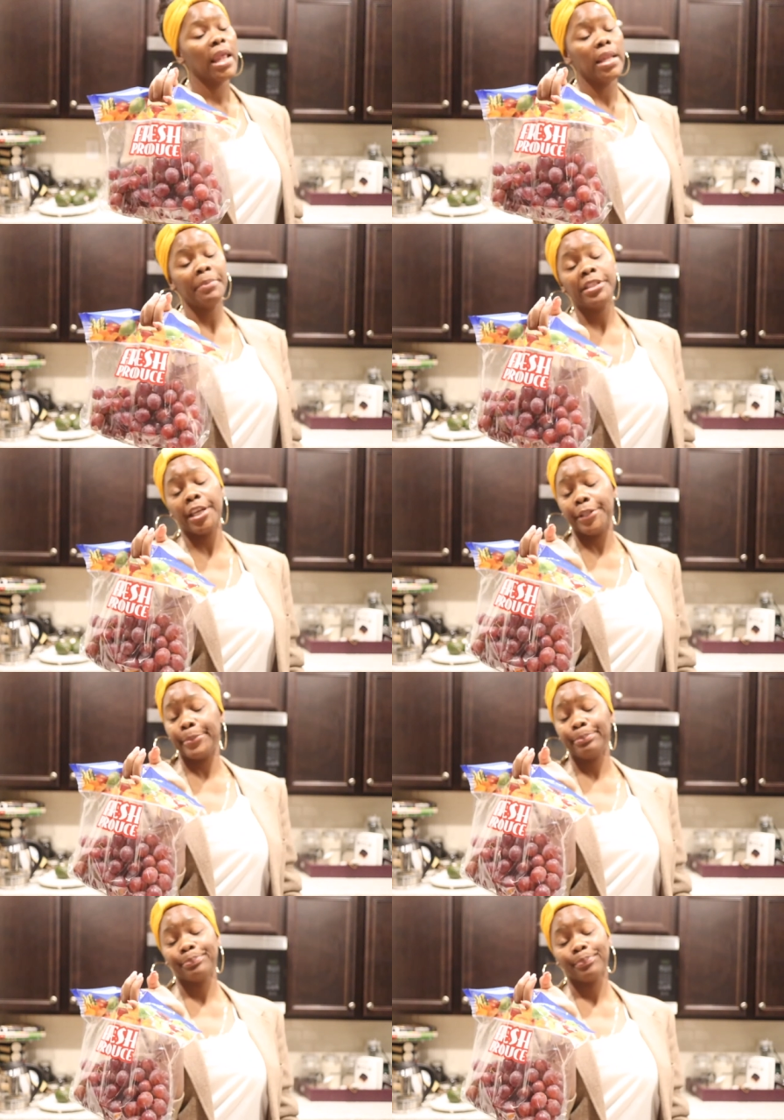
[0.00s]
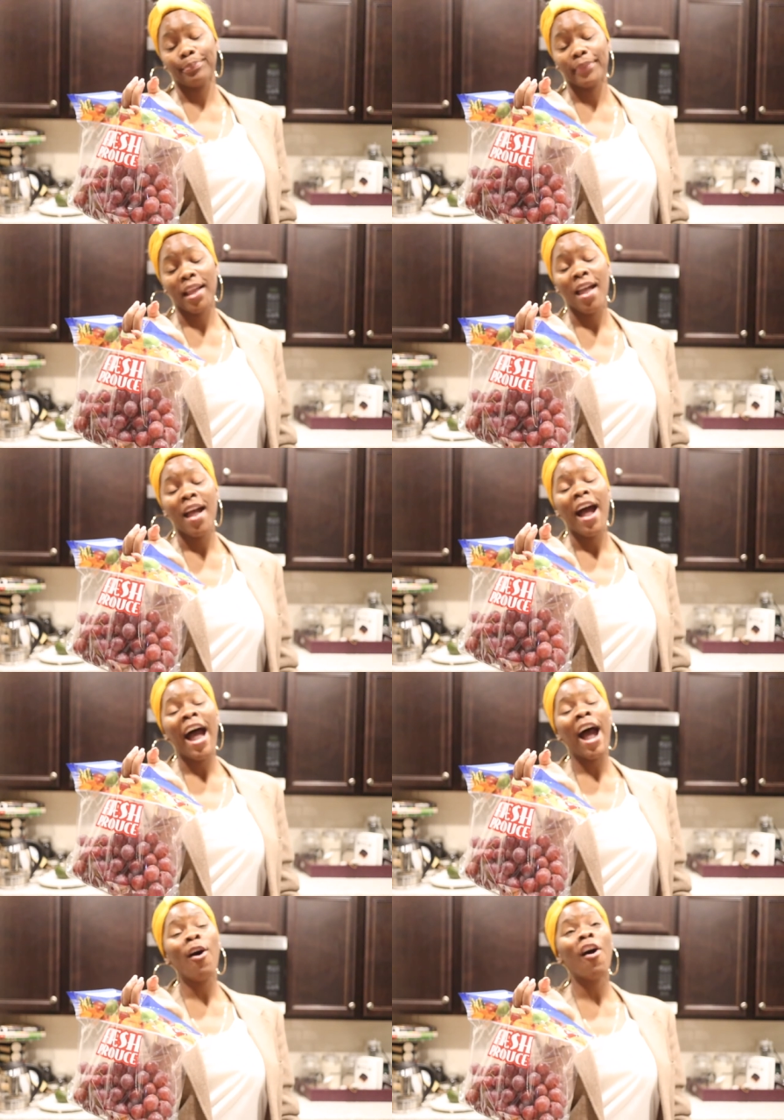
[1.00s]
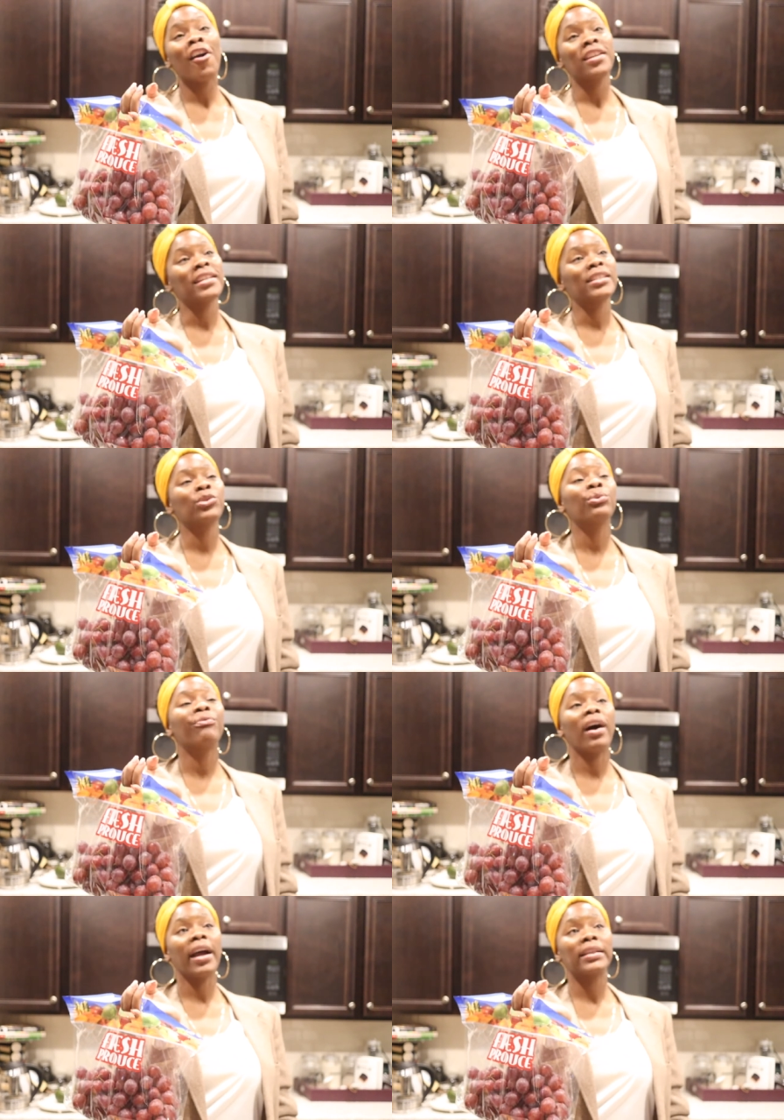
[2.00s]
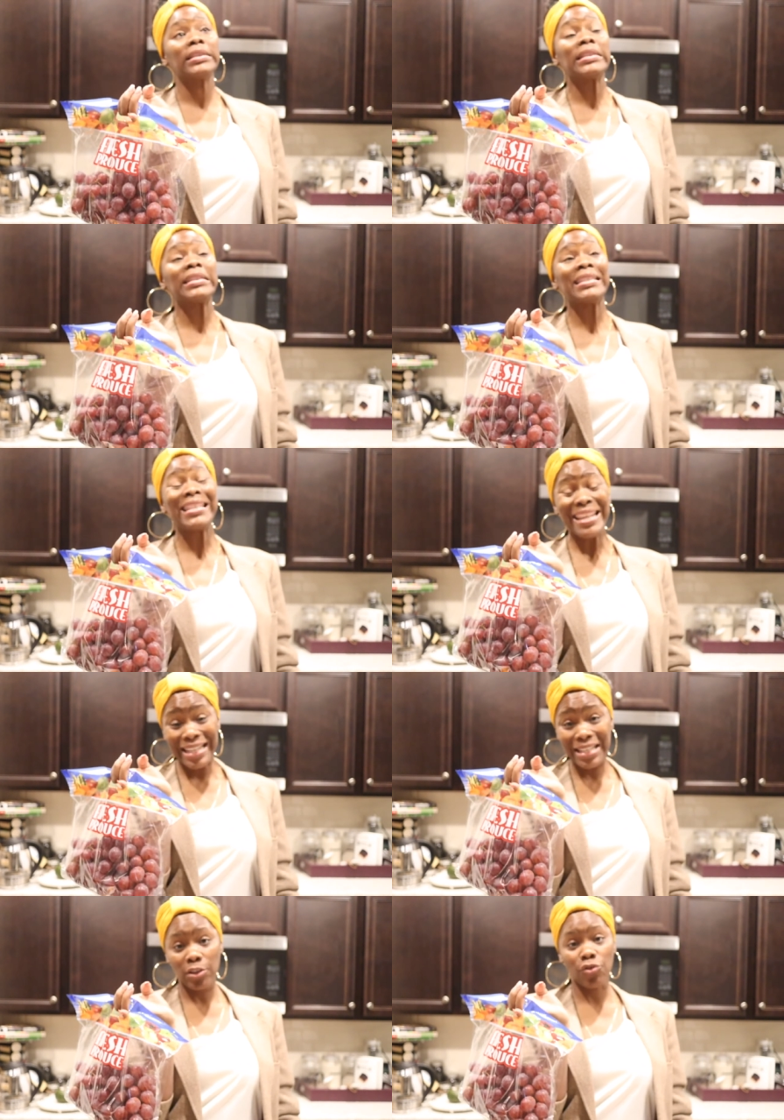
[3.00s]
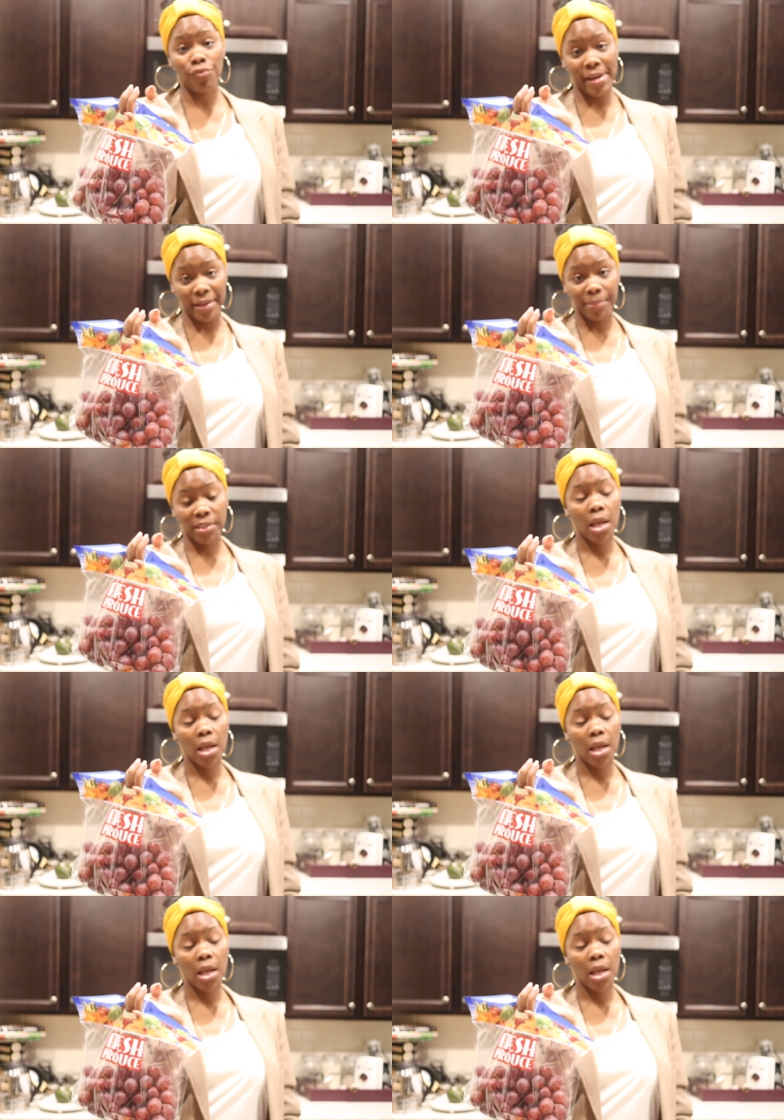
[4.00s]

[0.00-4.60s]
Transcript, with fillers: let me tell you how hard it is to find seeded grapes.